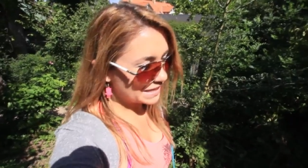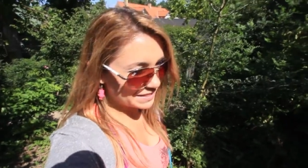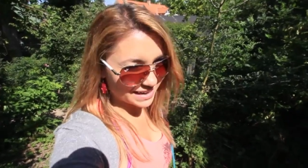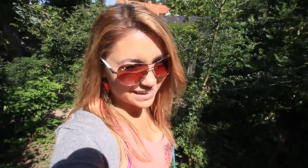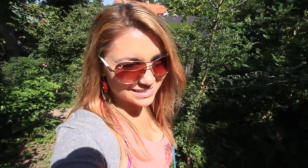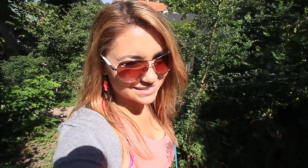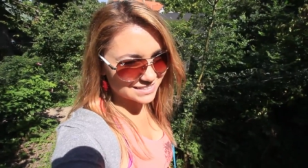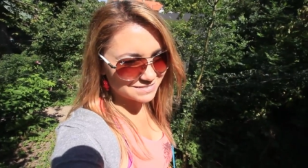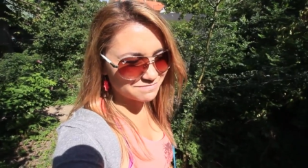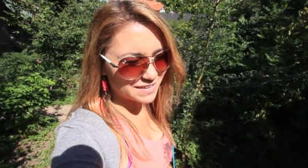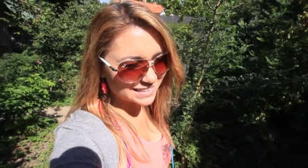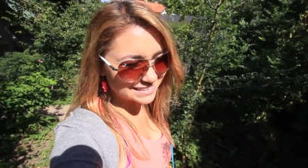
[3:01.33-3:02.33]
and that is
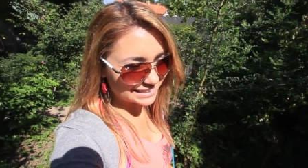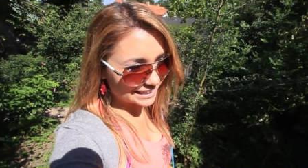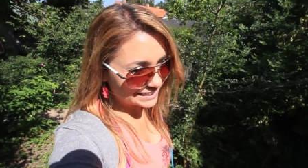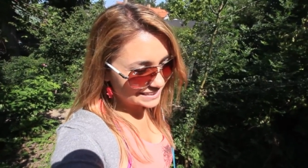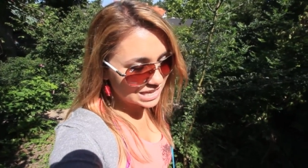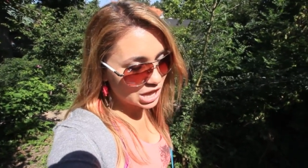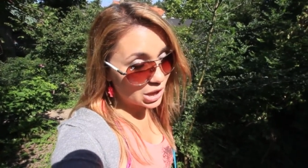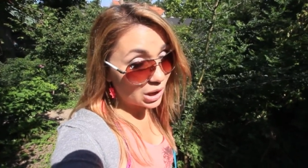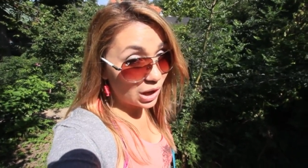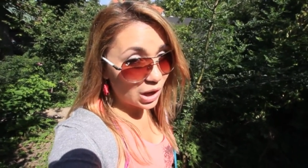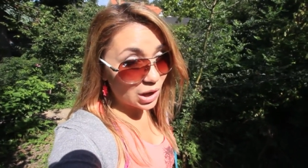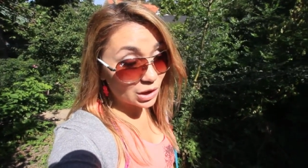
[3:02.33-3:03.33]
basically
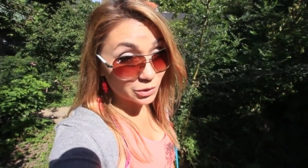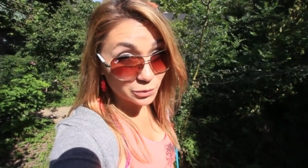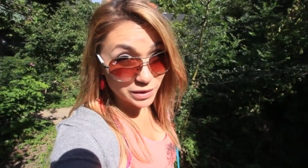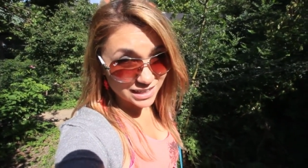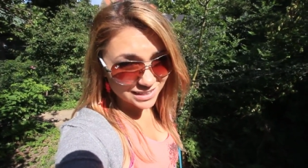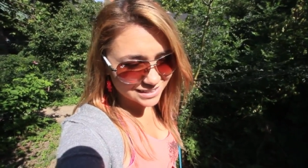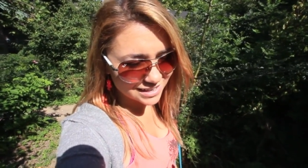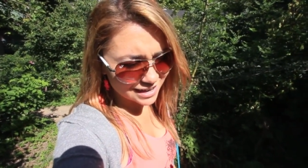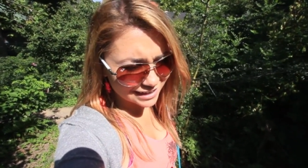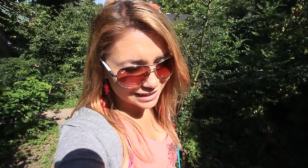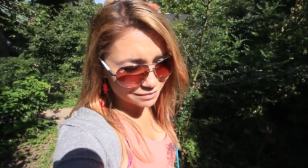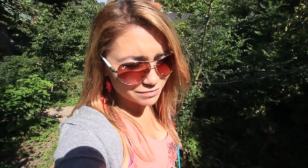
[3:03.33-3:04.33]
all the weed.
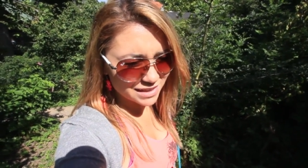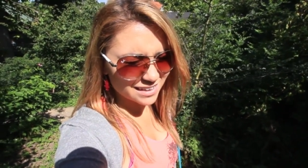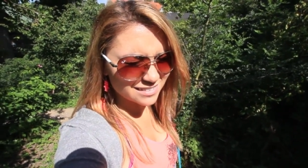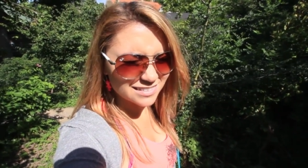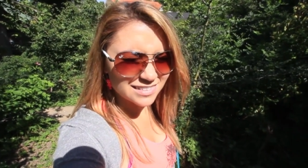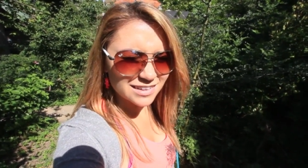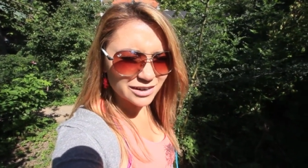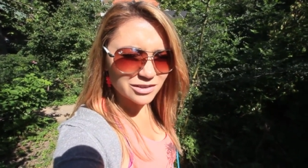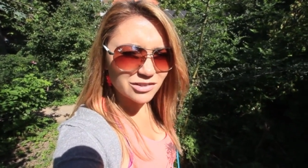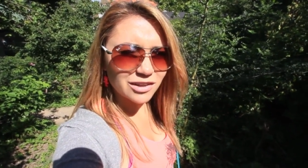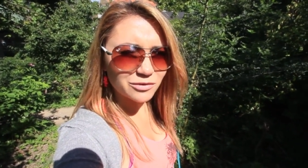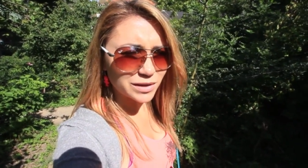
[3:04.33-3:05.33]
Um, yes,
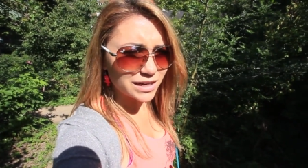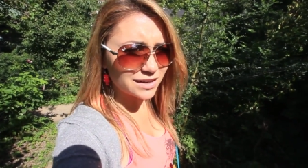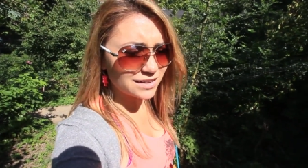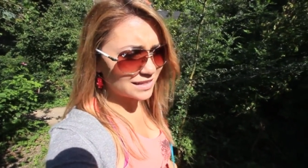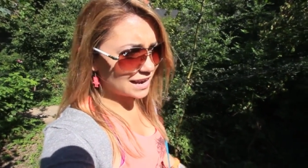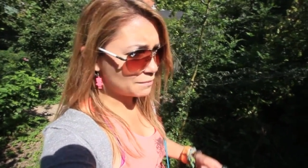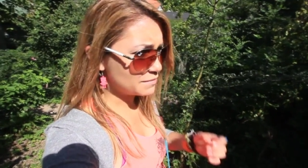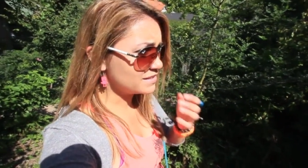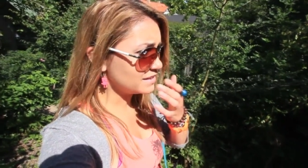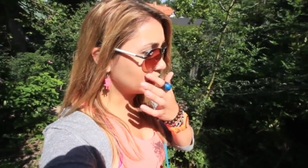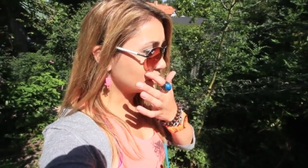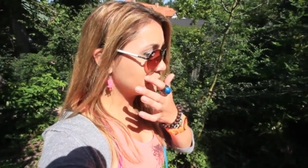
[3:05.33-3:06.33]
there's a lot of weed that
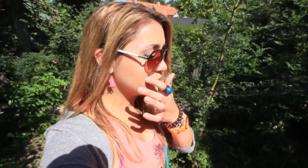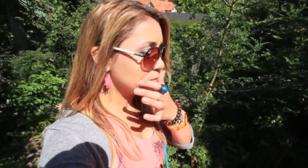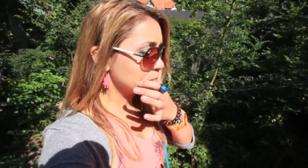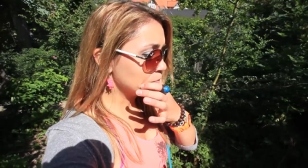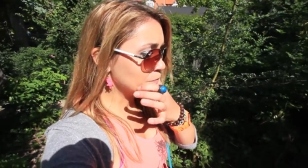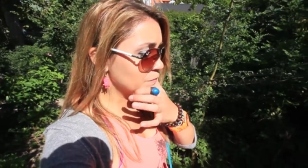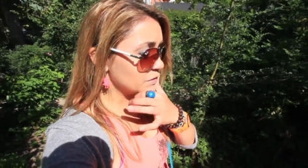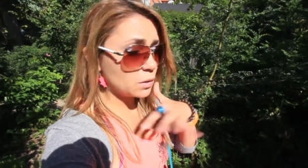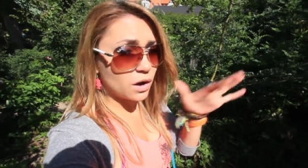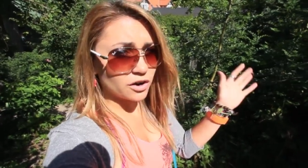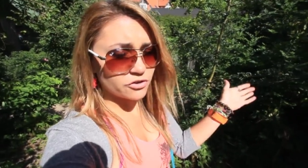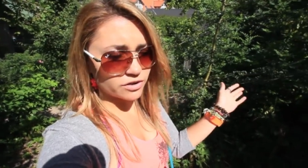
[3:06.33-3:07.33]
happens here. No
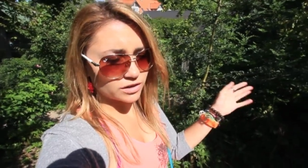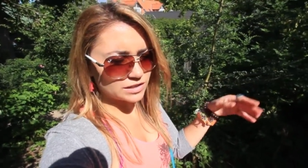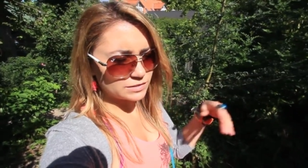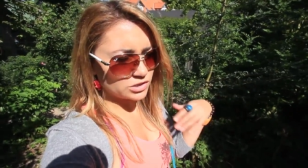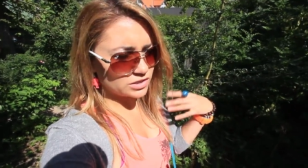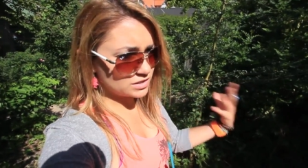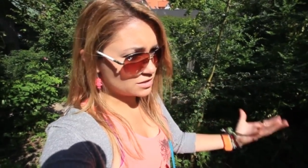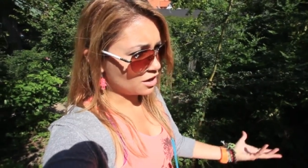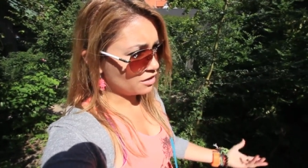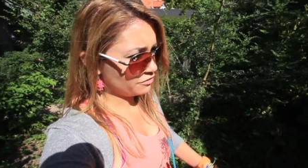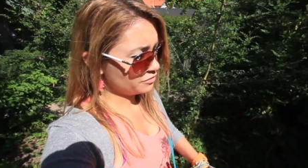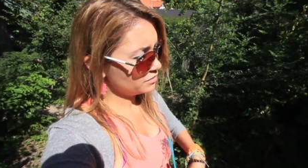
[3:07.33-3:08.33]
hard drugs, just
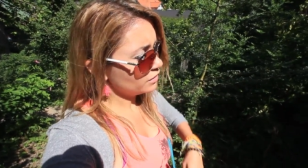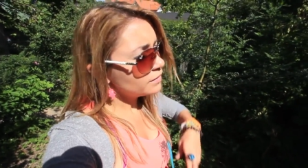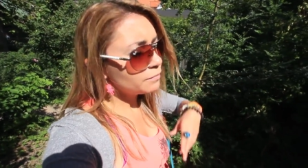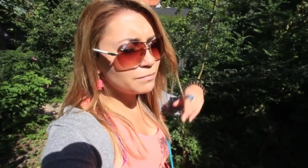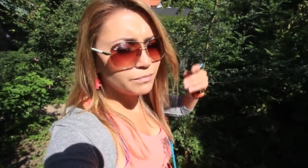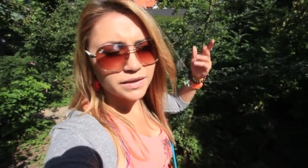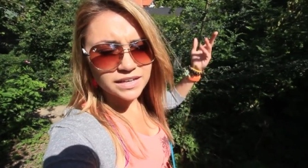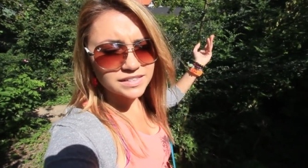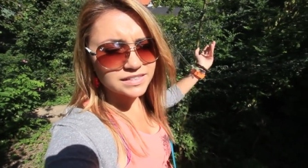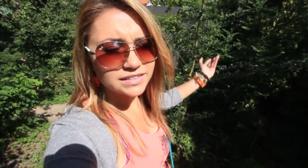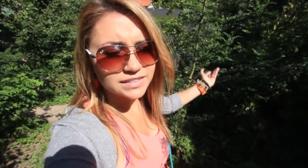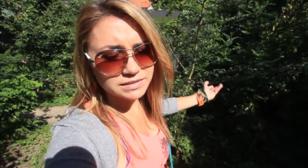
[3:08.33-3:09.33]
soft
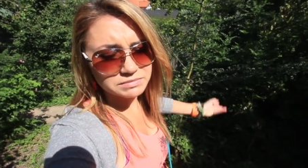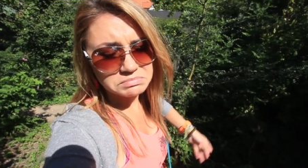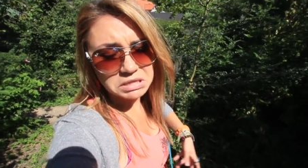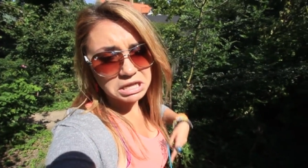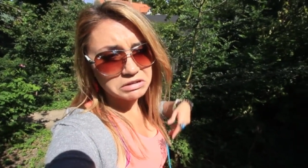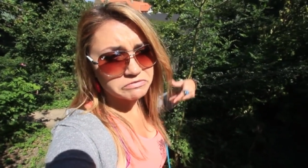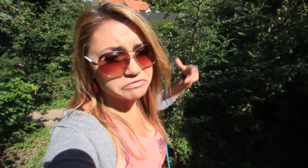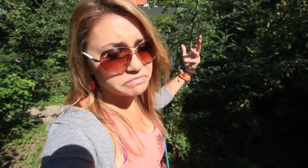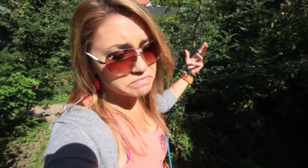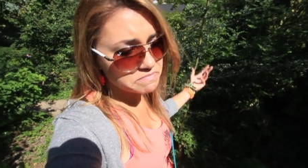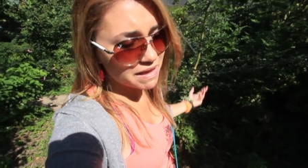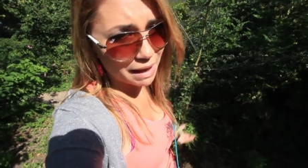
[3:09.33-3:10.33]
peace, love,
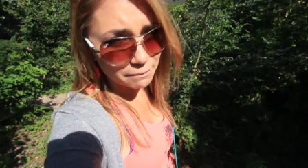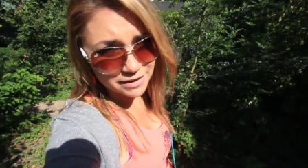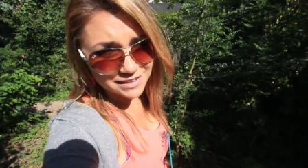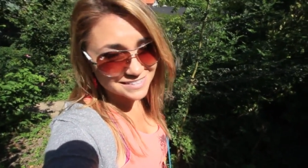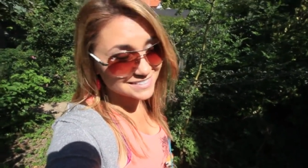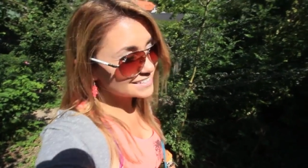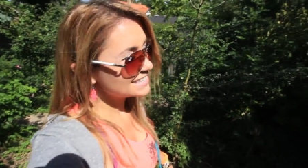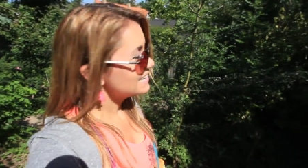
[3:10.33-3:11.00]
happiness,